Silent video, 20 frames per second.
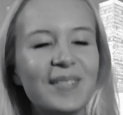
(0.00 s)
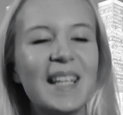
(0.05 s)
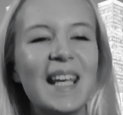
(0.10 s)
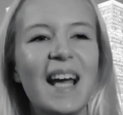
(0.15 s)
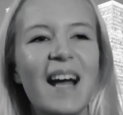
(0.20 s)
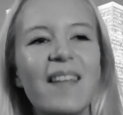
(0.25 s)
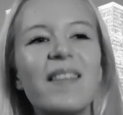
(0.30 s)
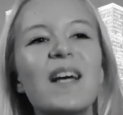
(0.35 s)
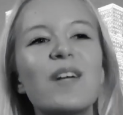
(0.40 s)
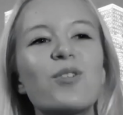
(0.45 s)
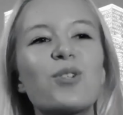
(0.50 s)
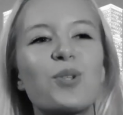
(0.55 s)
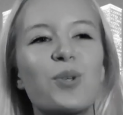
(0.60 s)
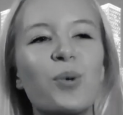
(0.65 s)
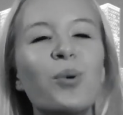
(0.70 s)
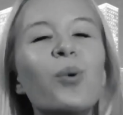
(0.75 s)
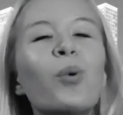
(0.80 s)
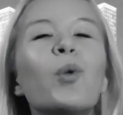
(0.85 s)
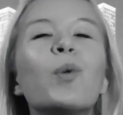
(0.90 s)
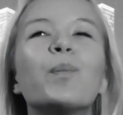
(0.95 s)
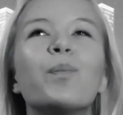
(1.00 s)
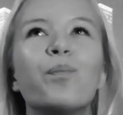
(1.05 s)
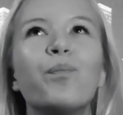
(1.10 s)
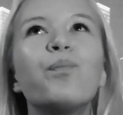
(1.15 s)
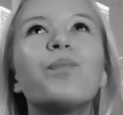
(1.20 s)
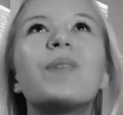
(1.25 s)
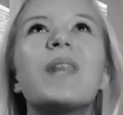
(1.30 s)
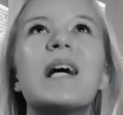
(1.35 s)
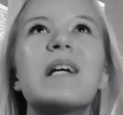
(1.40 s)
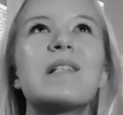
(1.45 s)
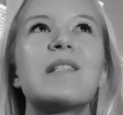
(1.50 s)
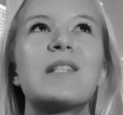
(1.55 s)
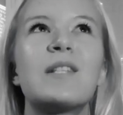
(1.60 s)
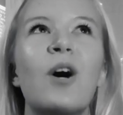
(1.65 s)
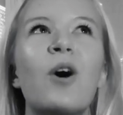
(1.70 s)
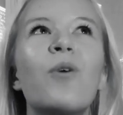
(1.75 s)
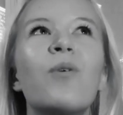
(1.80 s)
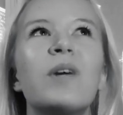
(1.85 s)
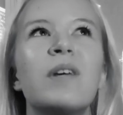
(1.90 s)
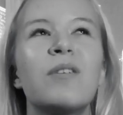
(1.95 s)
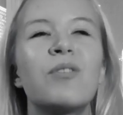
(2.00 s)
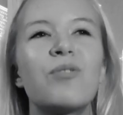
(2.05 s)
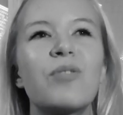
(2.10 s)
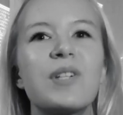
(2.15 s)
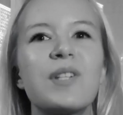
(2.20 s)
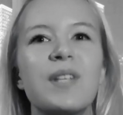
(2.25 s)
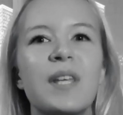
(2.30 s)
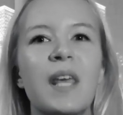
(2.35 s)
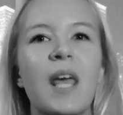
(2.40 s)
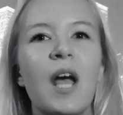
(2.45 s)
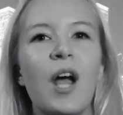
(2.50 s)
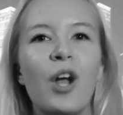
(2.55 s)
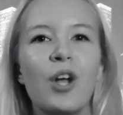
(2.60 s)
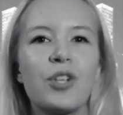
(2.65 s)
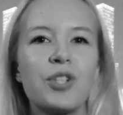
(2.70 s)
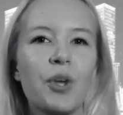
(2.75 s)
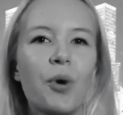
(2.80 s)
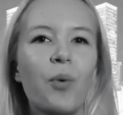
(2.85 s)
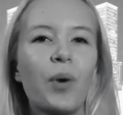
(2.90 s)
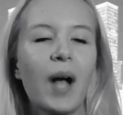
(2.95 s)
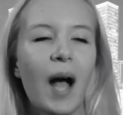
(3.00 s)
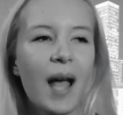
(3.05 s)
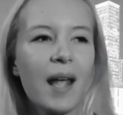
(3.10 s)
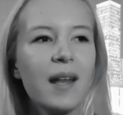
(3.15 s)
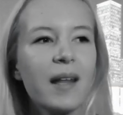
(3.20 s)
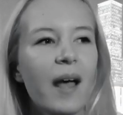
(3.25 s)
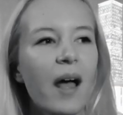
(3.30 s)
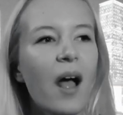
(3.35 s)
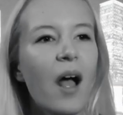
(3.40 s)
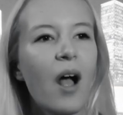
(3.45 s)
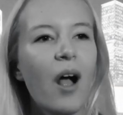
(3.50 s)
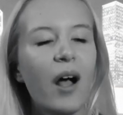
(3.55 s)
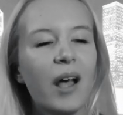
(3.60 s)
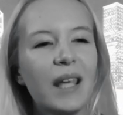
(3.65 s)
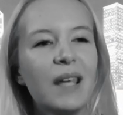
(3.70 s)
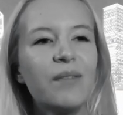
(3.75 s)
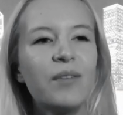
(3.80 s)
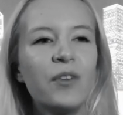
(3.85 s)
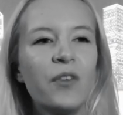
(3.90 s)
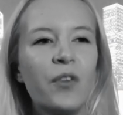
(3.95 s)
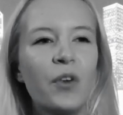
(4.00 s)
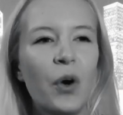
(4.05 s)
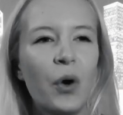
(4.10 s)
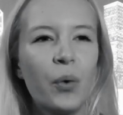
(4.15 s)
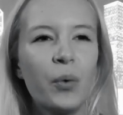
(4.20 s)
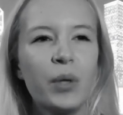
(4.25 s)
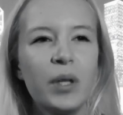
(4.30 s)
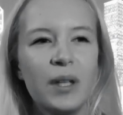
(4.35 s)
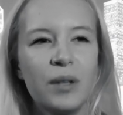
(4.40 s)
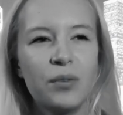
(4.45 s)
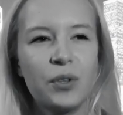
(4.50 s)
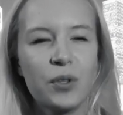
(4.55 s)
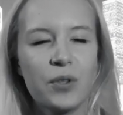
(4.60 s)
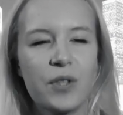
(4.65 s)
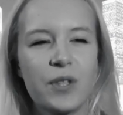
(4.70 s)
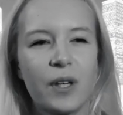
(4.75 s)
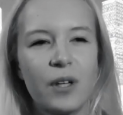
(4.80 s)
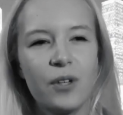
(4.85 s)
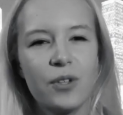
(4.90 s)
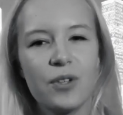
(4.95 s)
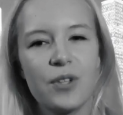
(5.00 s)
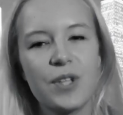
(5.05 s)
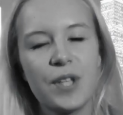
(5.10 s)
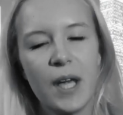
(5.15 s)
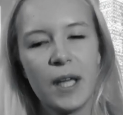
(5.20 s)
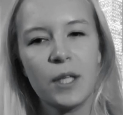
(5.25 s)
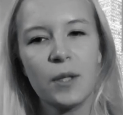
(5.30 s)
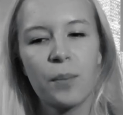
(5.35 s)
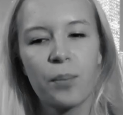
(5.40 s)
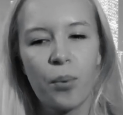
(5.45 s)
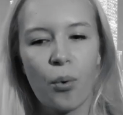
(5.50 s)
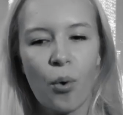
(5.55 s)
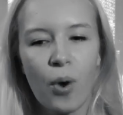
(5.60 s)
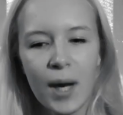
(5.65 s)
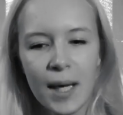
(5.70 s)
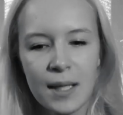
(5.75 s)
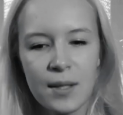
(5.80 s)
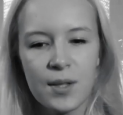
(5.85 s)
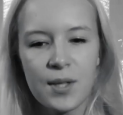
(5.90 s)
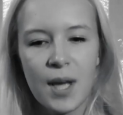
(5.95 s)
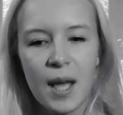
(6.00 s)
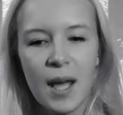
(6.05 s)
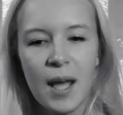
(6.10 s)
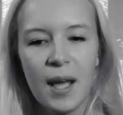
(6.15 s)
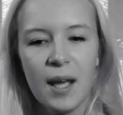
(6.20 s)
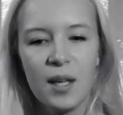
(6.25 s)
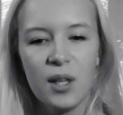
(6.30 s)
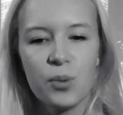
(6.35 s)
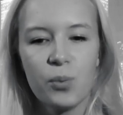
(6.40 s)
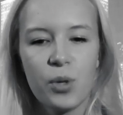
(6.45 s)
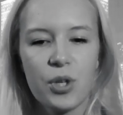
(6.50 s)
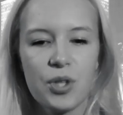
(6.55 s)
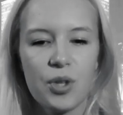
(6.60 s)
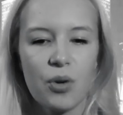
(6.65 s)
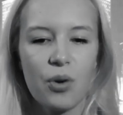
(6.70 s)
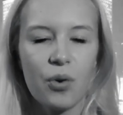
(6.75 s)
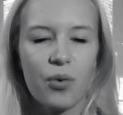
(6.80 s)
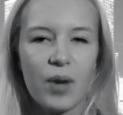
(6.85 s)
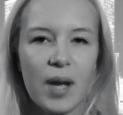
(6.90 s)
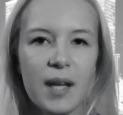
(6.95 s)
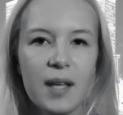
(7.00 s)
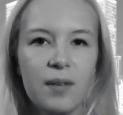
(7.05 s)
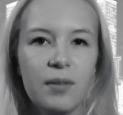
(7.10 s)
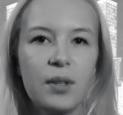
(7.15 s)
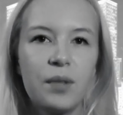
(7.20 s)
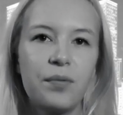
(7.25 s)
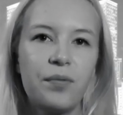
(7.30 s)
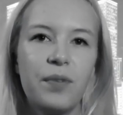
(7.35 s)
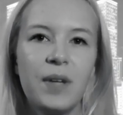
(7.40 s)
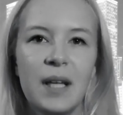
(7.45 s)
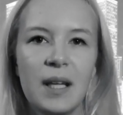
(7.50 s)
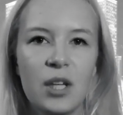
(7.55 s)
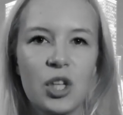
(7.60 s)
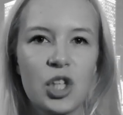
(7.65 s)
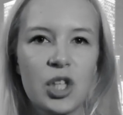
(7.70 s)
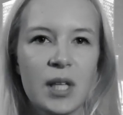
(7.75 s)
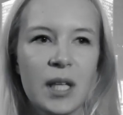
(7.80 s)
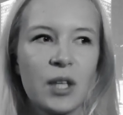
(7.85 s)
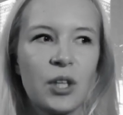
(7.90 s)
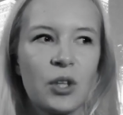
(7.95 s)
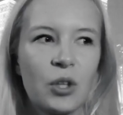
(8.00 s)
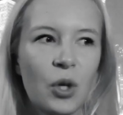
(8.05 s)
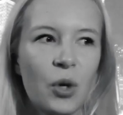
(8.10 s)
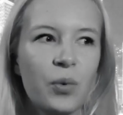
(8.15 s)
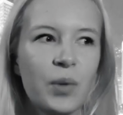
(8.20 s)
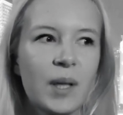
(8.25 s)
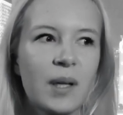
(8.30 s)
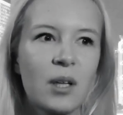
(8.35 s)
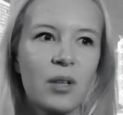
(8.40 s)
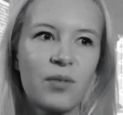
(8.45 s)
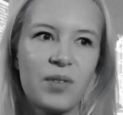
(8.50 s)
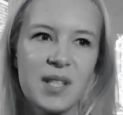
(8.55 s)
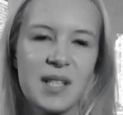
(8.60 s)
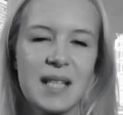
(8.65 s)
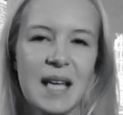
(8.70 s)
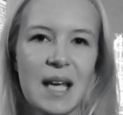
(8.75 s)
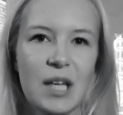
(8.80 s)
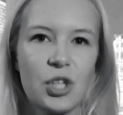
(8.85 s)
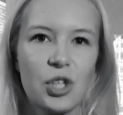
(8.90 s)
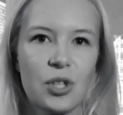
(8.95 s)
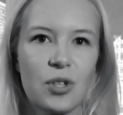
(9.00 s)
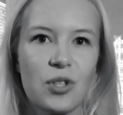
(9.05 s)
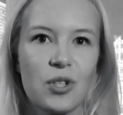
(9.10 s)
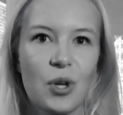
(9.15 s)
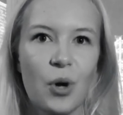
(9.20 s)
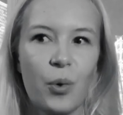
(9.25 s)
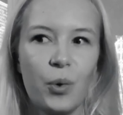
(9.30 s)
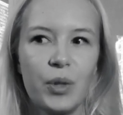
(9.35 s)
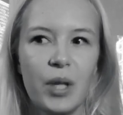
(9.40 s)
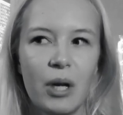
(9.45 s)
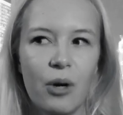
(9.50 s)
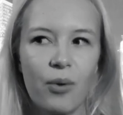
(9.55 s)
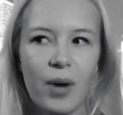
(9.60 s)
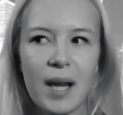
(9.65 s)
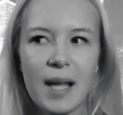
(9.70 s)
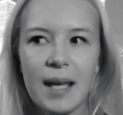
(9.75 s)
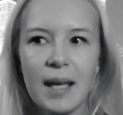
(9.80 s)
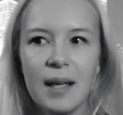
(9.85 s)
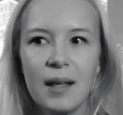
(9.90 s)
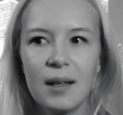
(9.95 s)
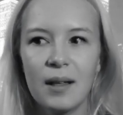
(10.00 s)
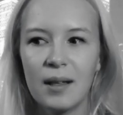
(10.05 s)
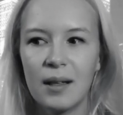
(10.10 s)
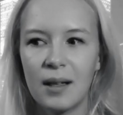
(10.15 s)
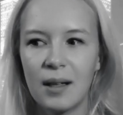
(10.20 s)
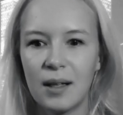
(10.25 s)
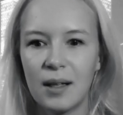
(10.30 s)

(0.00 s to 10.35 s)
yeah, that's cool. That's so interesting. So kinda, even though if you start to say your point, it was already the finish, like you know, the conversation. So they already